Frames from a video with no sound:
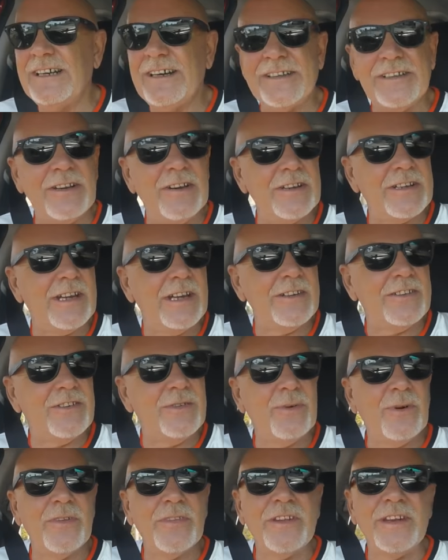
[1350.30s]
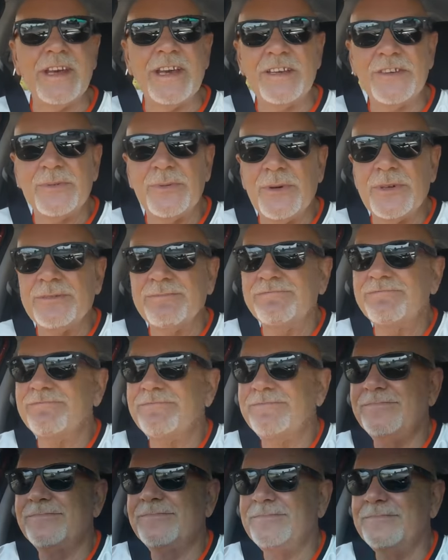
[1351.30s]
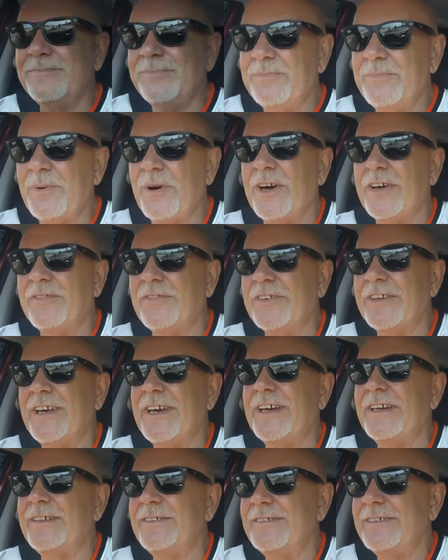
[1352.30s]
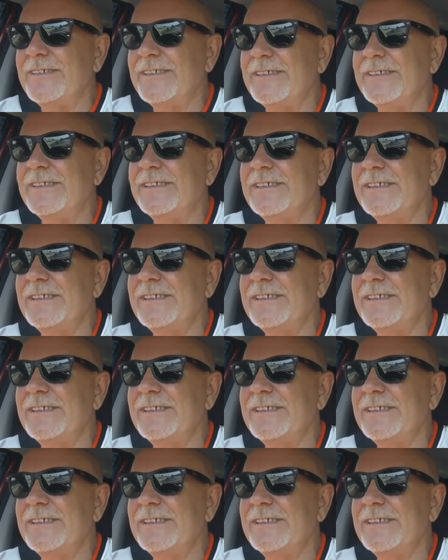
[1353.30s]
And I'll catch you on the next one. Bye for now.